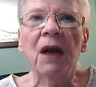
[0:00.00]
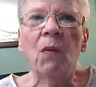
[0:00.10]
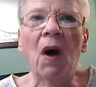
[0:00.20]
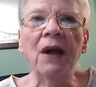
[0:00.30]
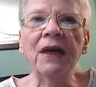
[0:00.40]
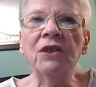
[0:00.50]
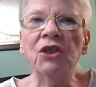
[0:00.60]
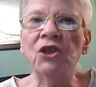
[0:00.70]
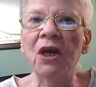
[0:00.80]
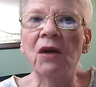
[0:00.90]
wanting to
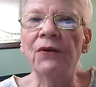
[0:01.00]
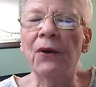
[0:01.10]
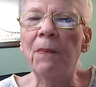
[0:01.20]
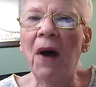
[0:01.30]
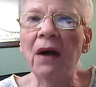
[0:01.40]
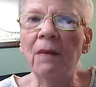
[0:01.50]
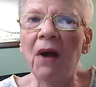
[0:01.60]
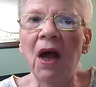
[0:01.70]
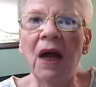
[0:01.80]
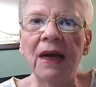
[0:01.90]
shield their bottom
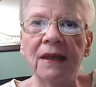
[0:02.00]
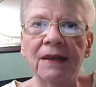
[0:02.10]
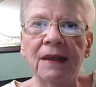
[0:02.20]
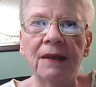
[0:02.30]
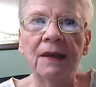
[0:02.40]
lines.